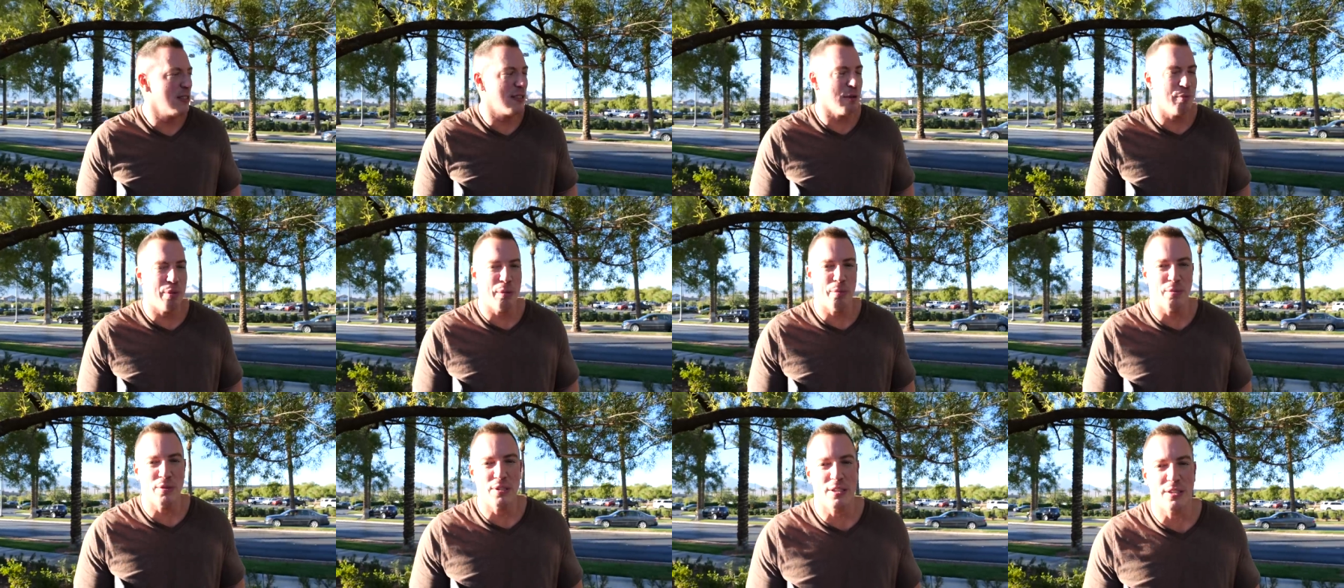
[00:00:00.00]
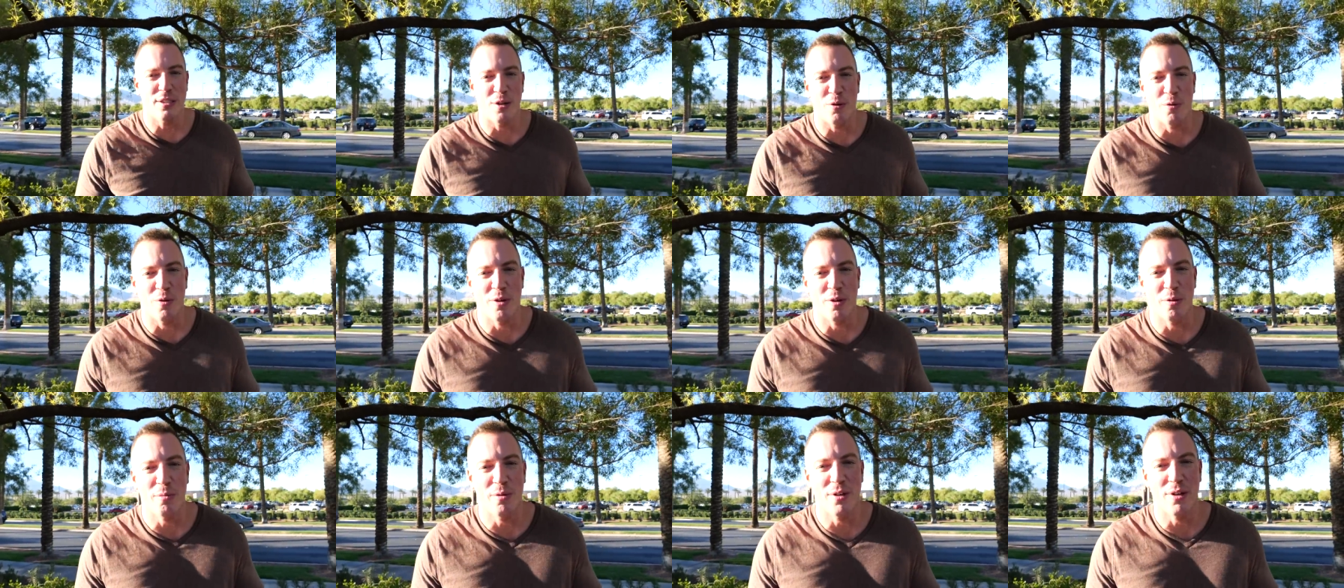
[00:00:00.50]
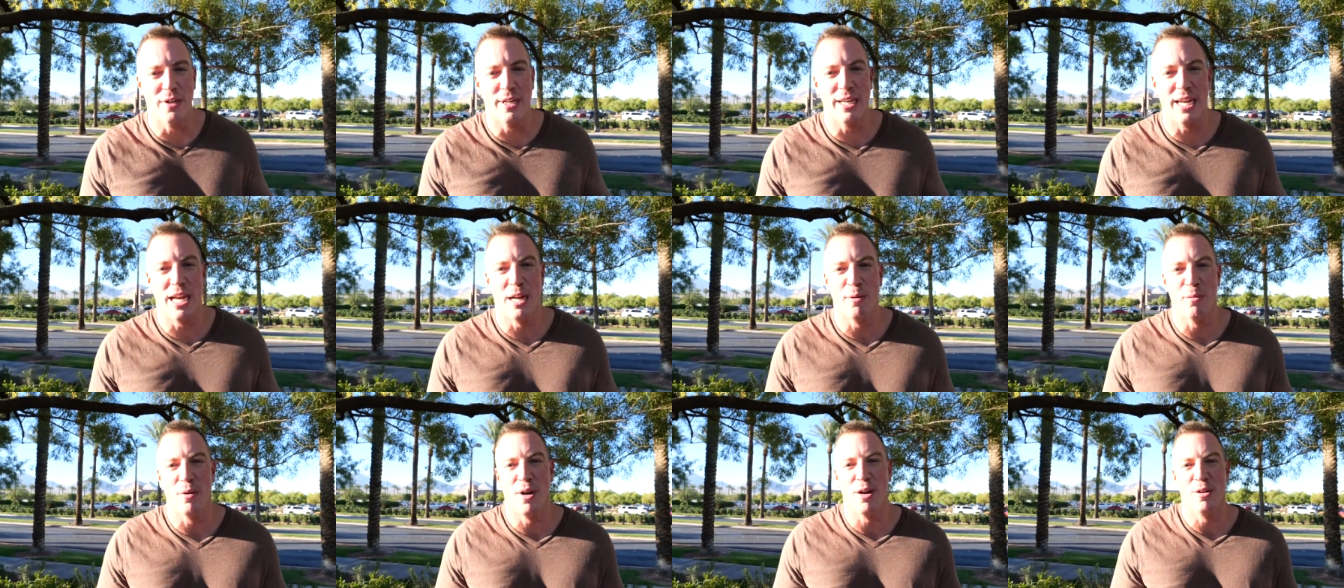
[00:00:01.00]
some people just don't want to be on
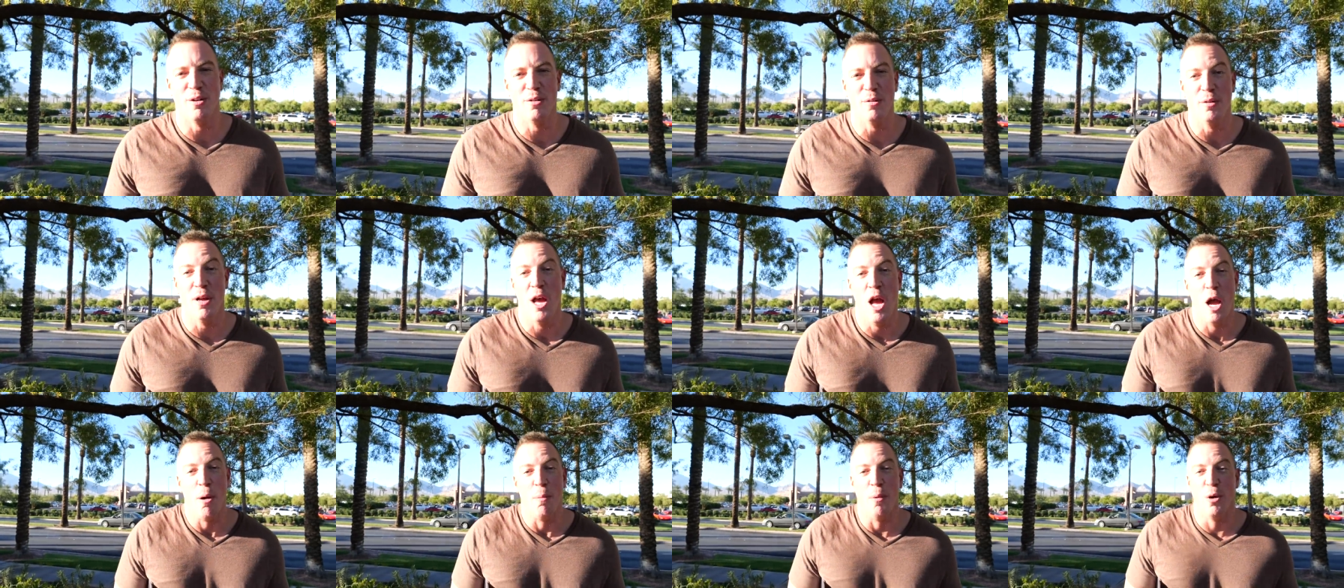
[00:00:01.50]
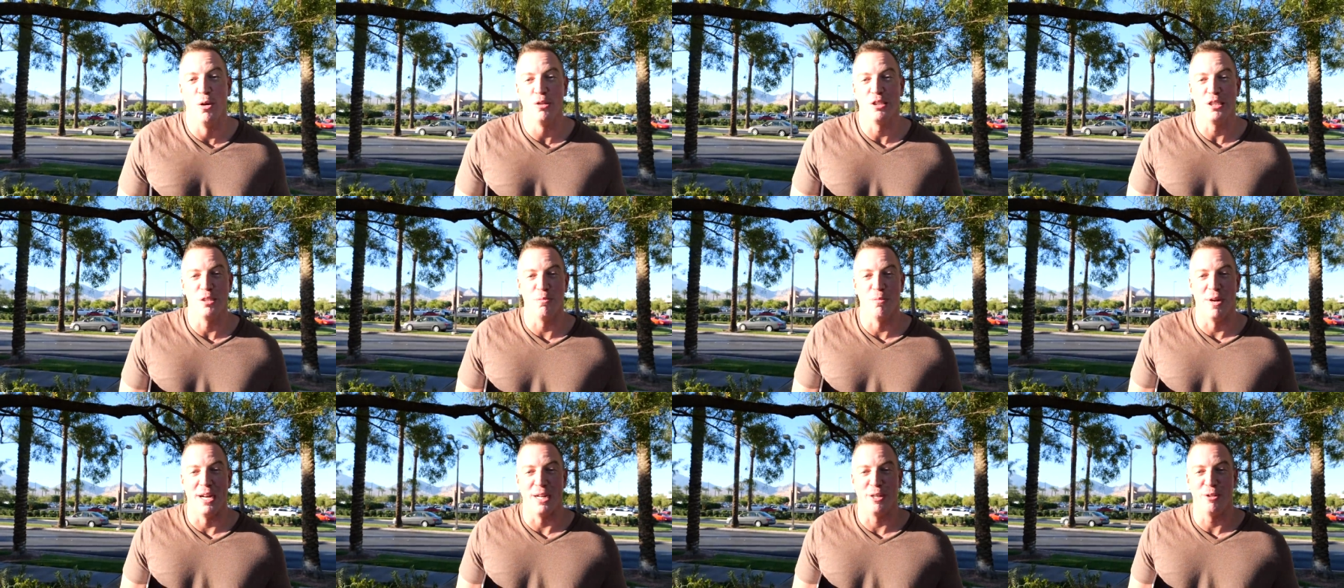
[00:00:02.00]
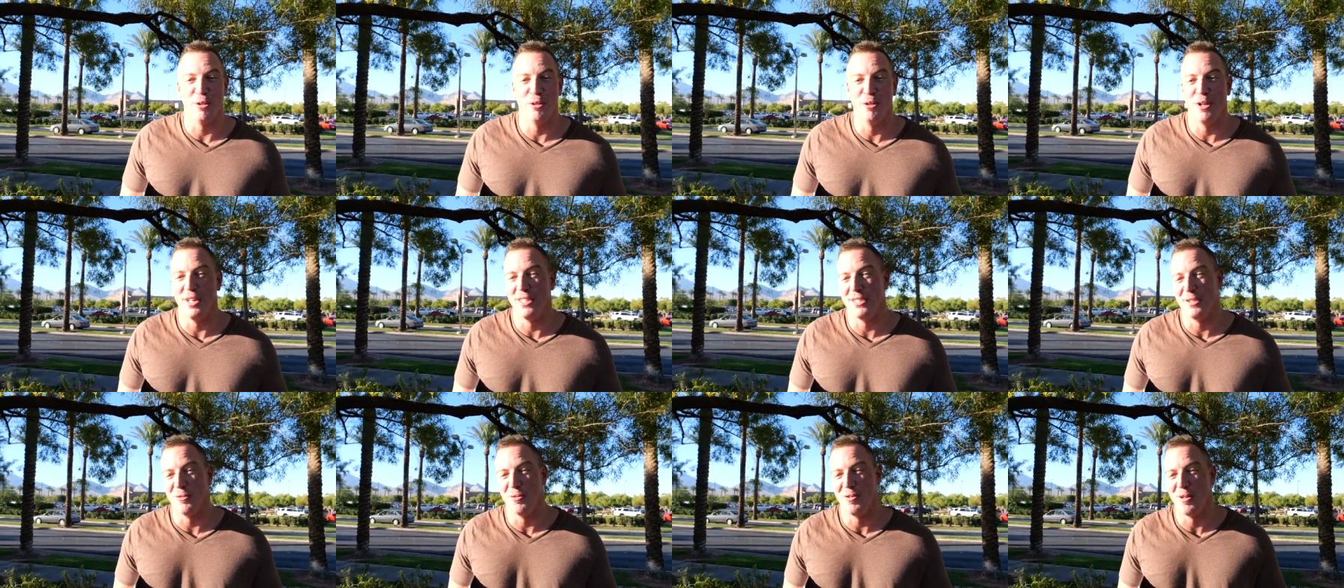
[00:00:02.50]
camera. most of my crew
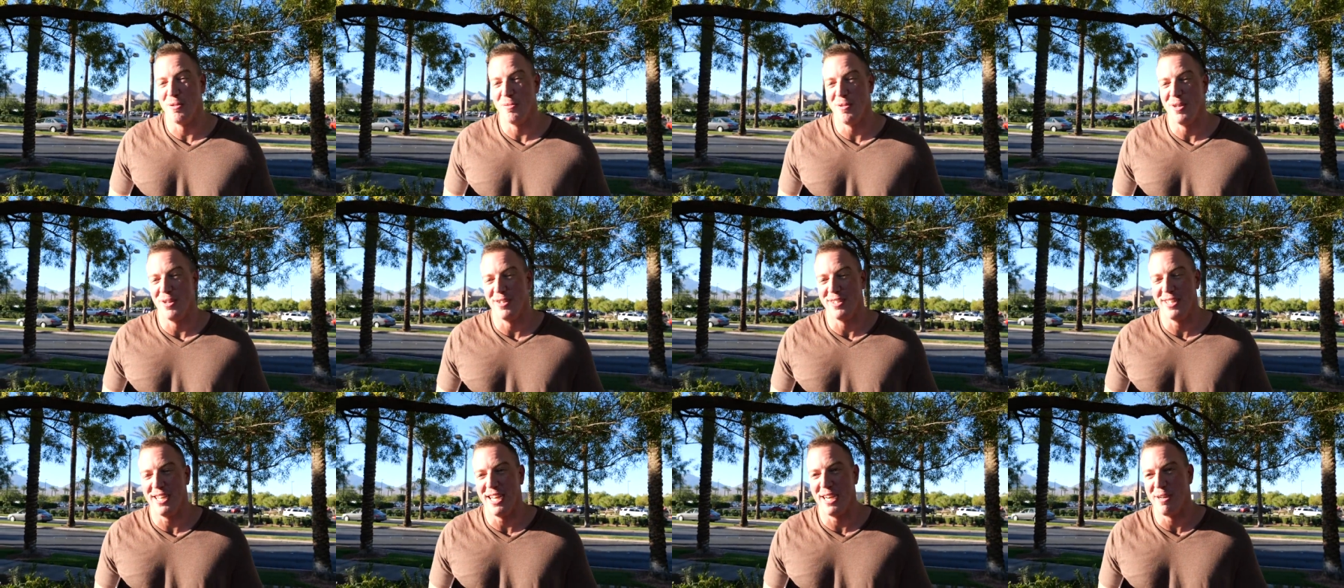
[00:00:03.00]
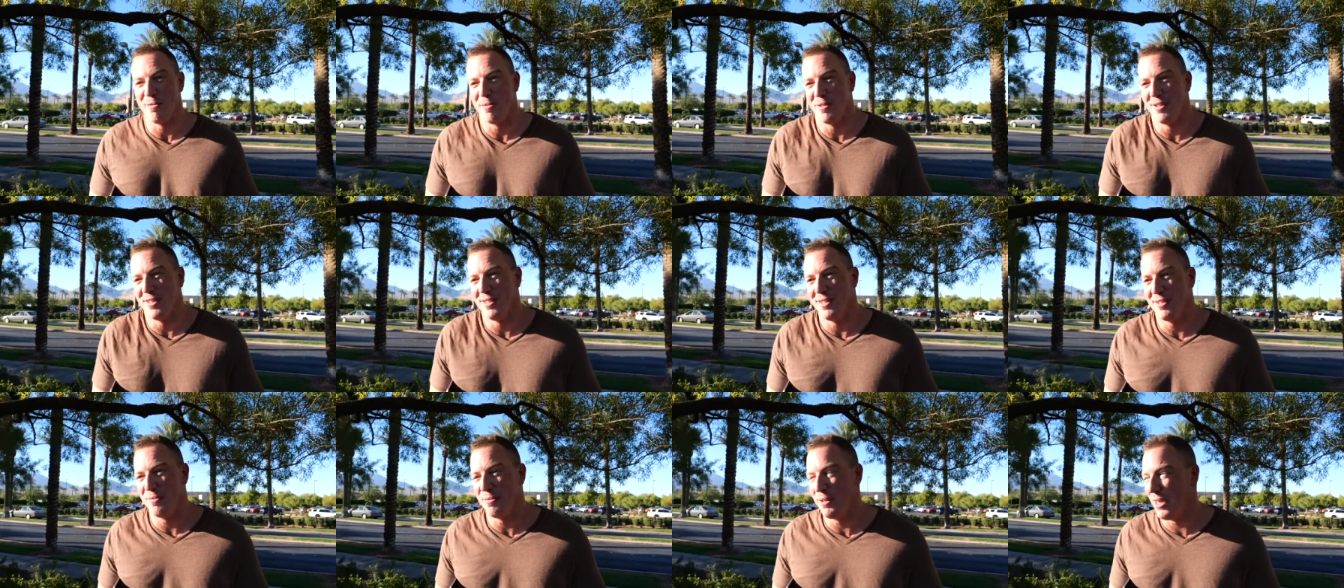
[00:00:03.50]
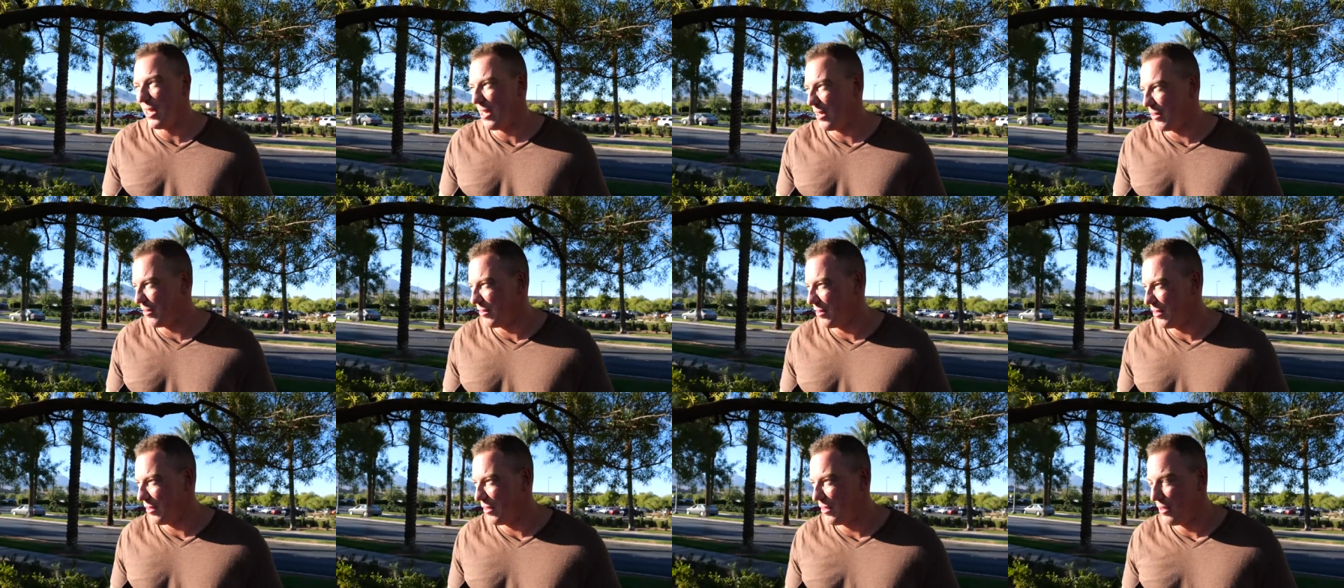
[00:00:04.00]
doesn't want to be on camera. And, and you're
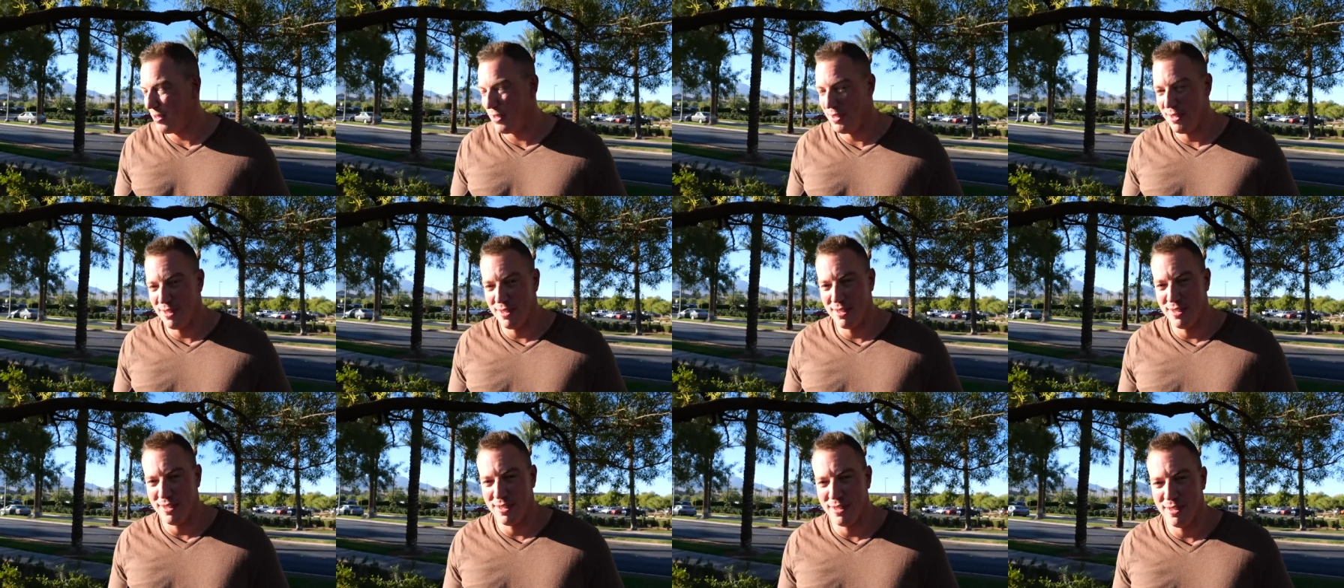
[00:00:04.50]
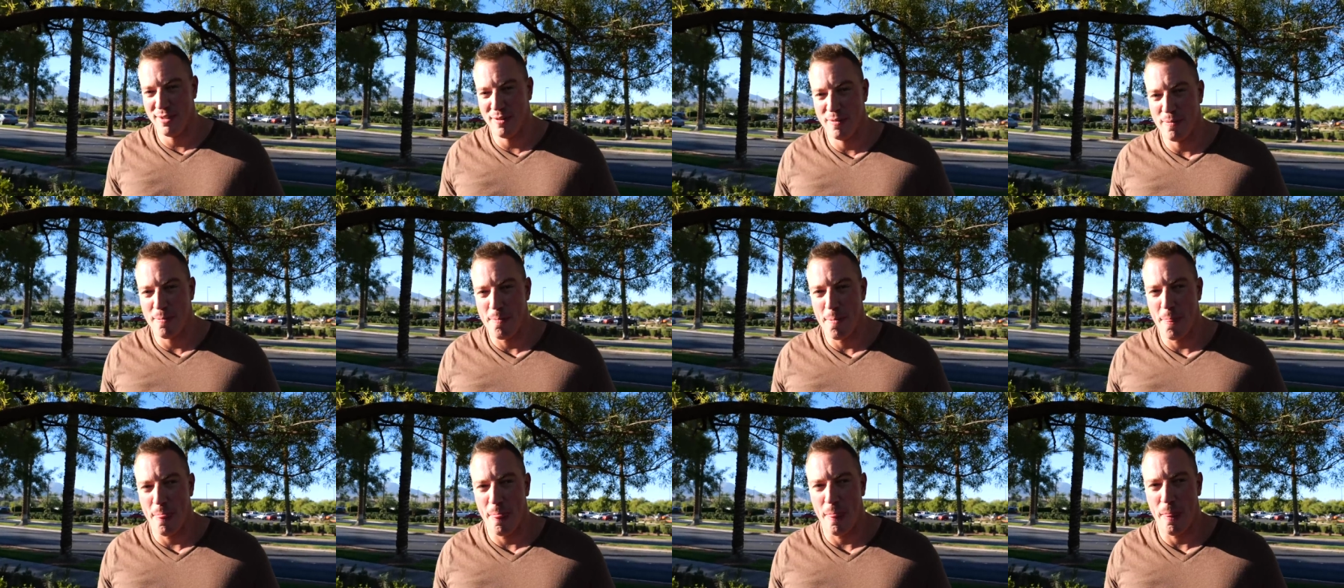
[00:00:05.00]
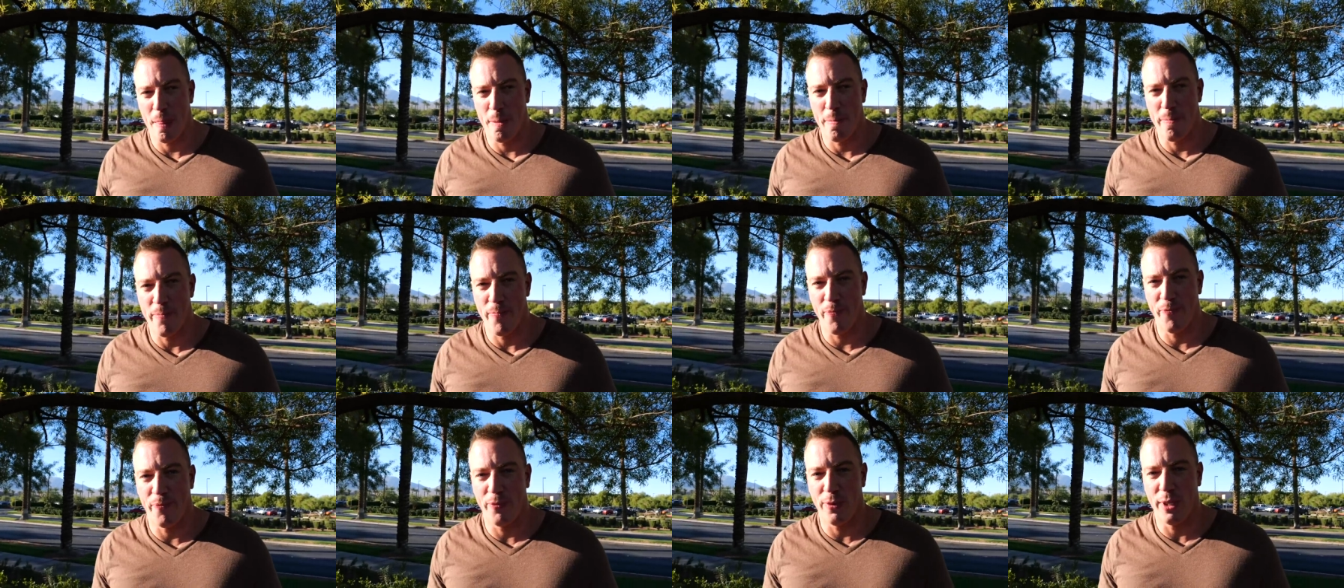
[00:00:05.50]
picking up money from winnings,
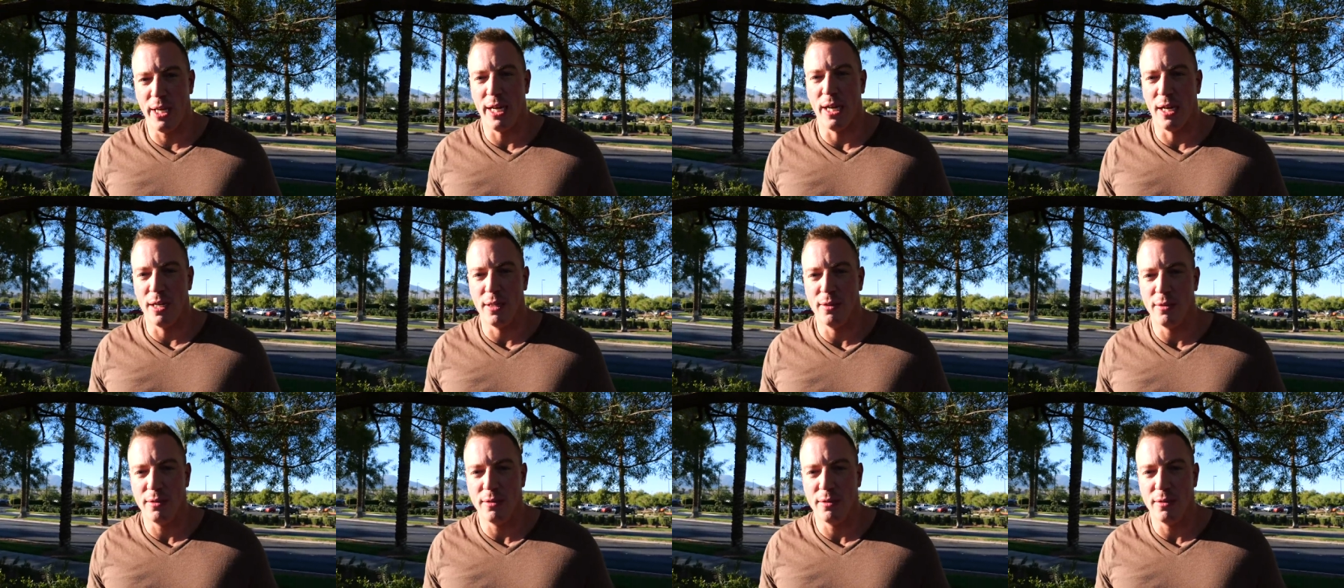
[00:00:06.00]
correct? Yeah,